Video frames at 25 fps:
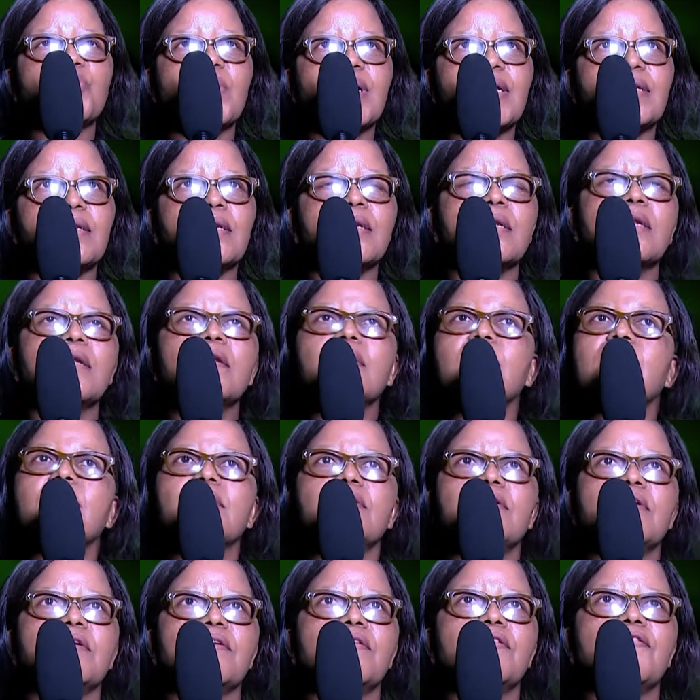one,
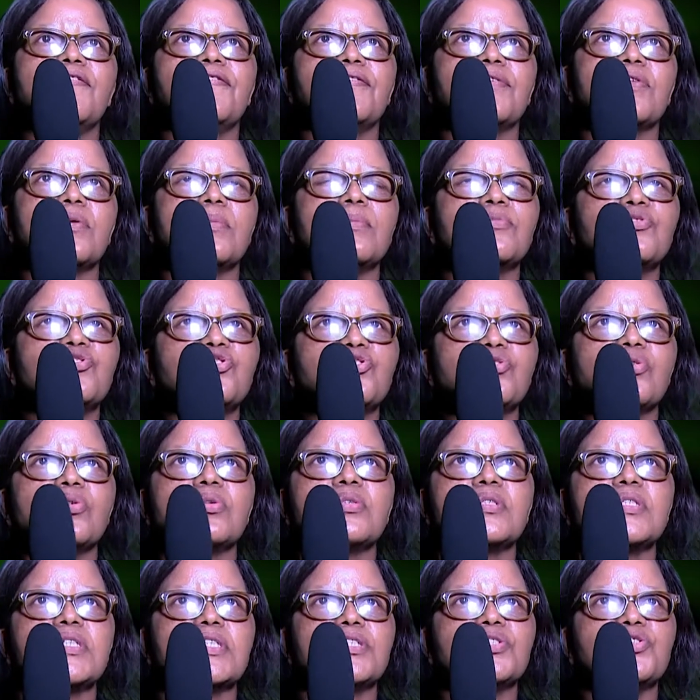from
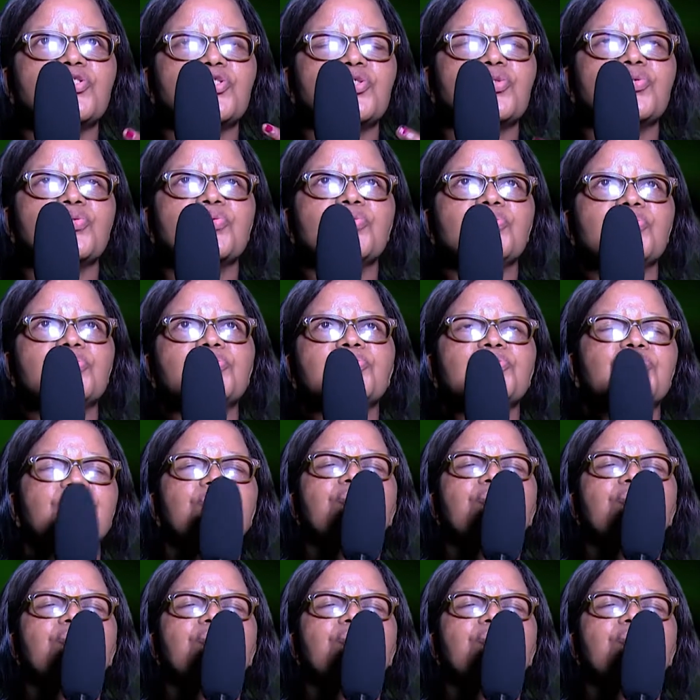shoulders to